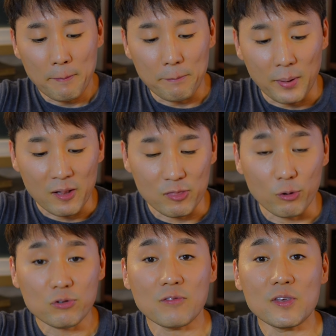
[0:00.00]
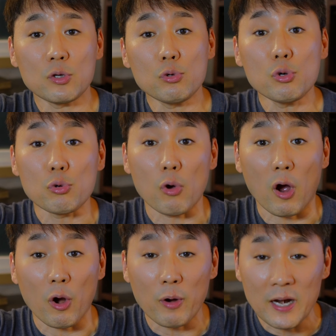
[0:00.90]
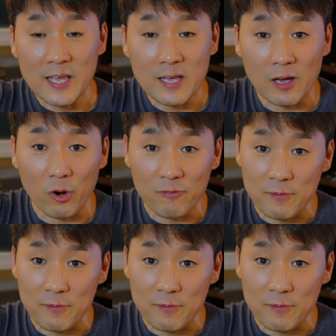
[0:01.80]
But those of you who already are